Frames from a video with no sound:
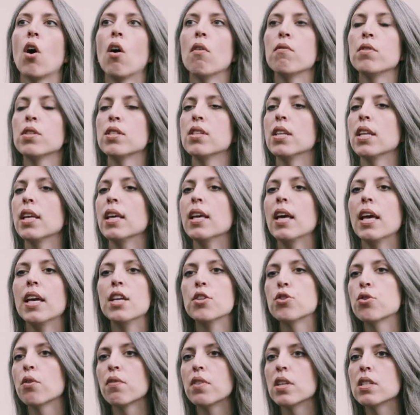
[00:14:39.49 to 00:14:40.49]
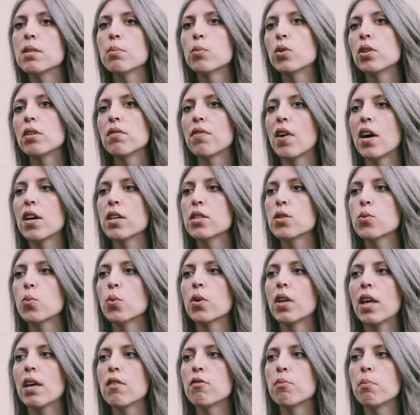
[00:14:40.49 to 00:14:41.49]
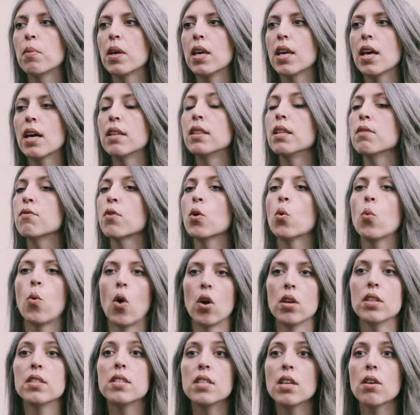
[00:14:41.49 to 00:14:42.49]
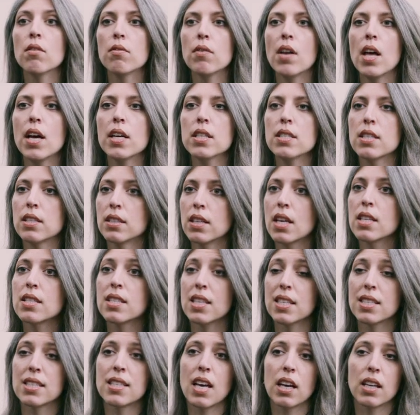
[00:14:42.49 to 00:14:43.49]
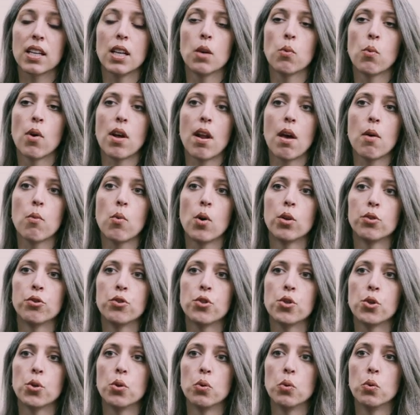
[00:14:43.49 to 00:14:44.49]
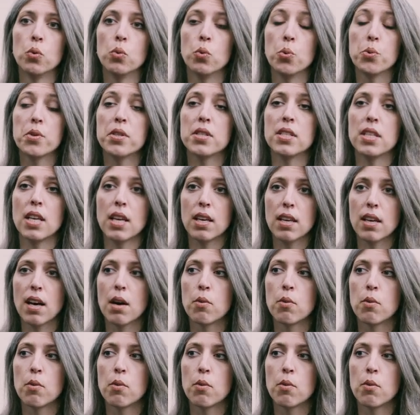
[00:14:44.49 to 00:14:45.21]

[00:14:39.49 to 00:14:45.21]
Obviously, each of these modifiers will give me a different quality of light, and that's exactly what I want to see.